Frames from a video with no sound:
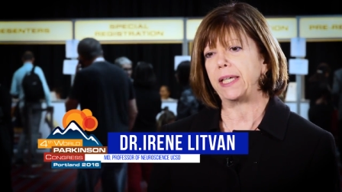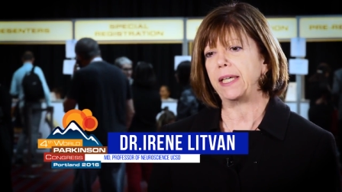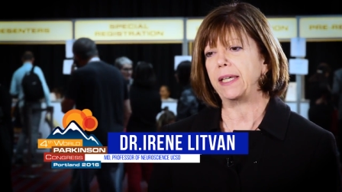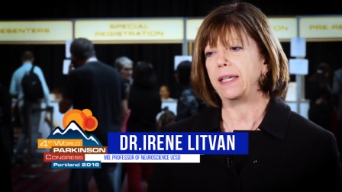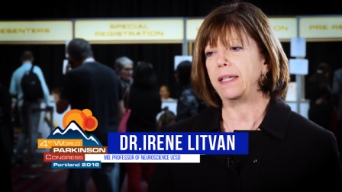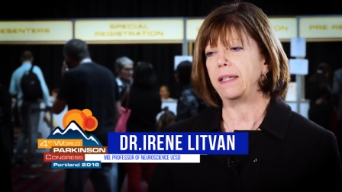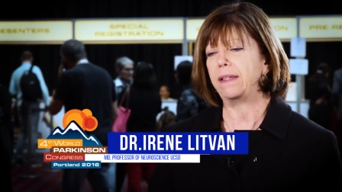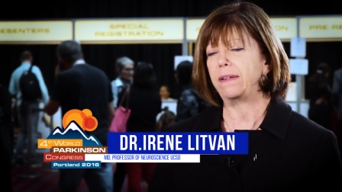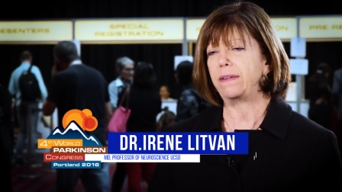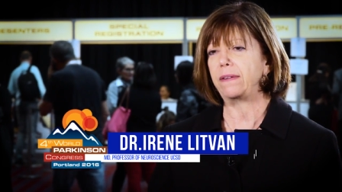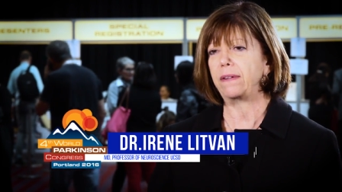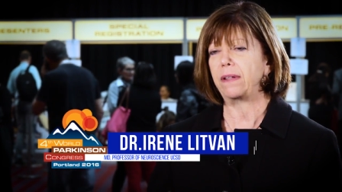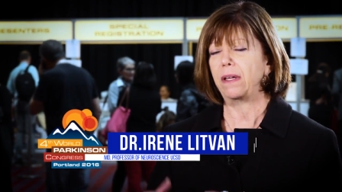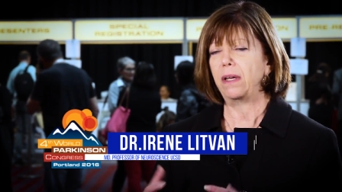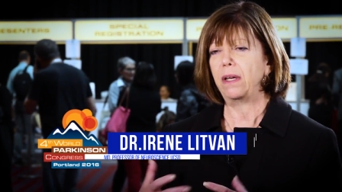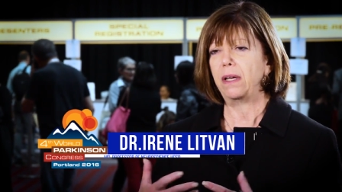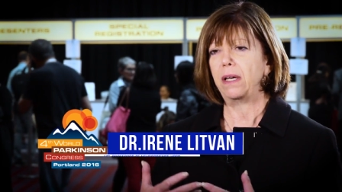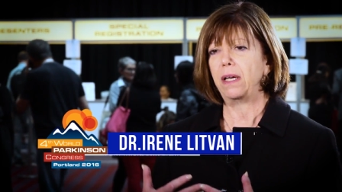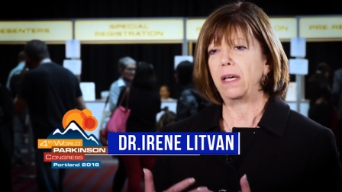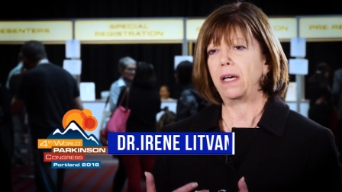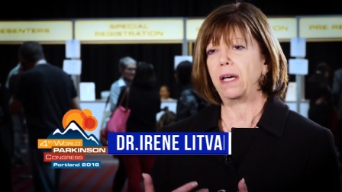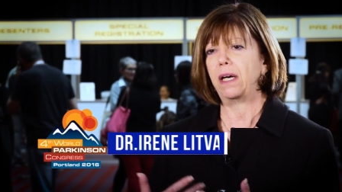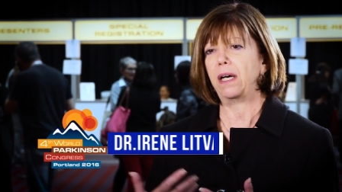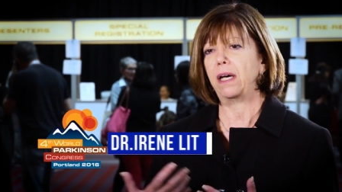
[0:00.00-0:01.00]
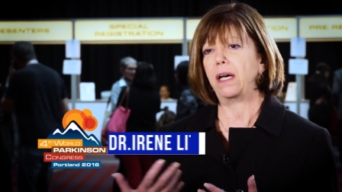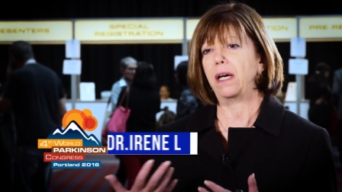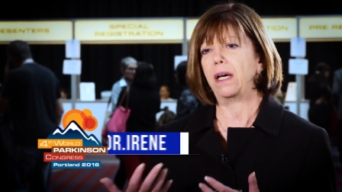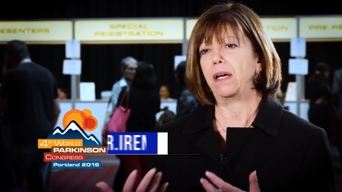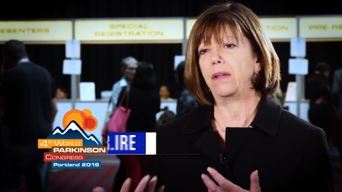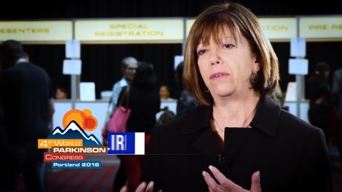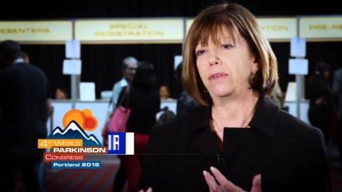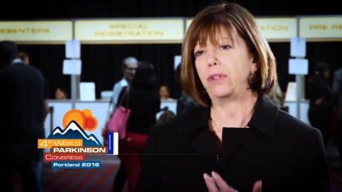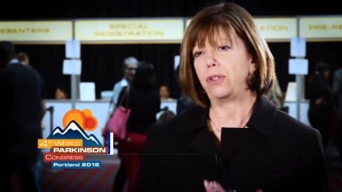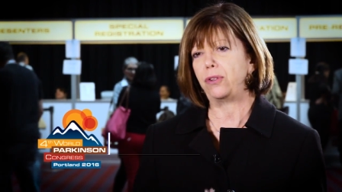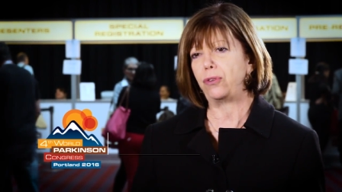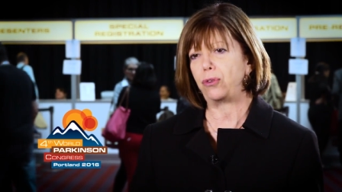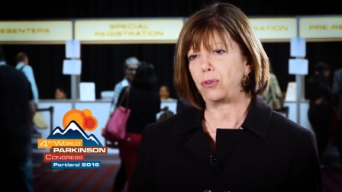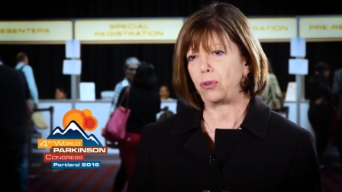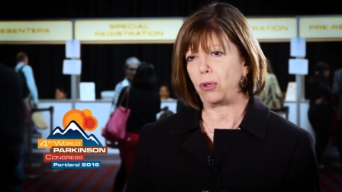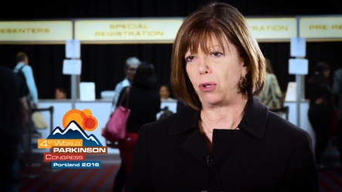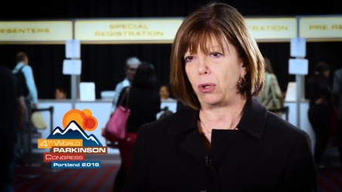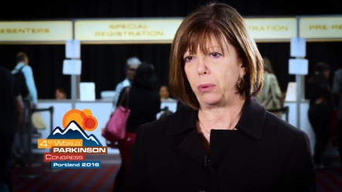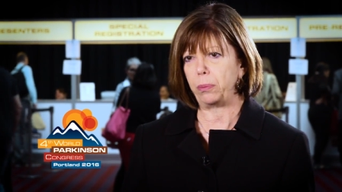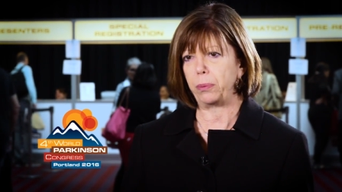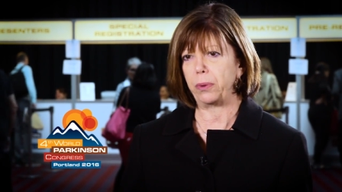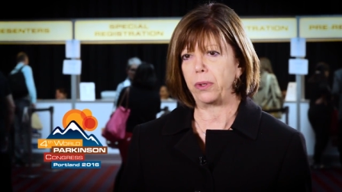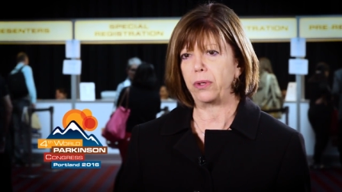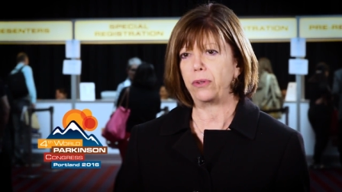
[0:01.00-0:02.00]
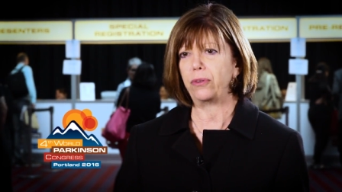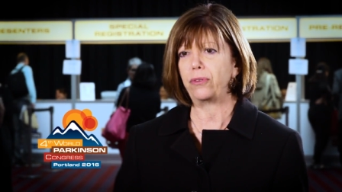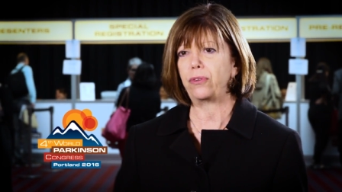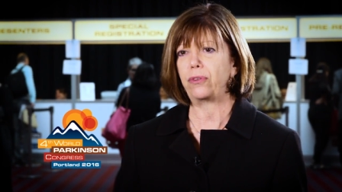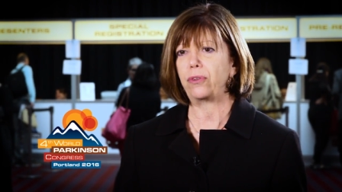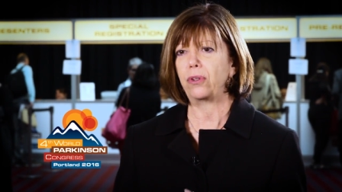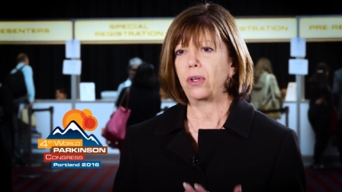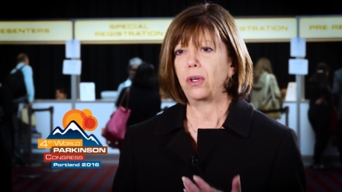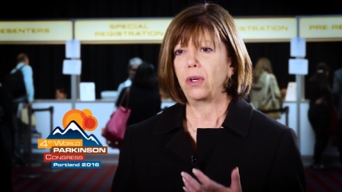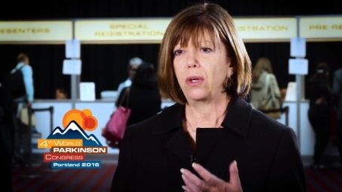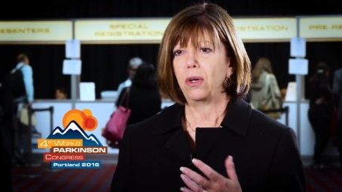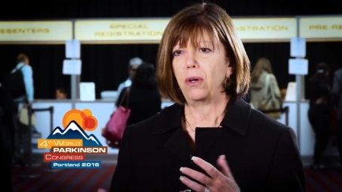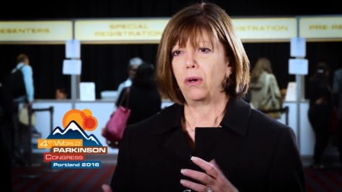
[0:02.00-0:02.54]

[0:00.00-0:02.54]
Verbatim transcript: is a disturbance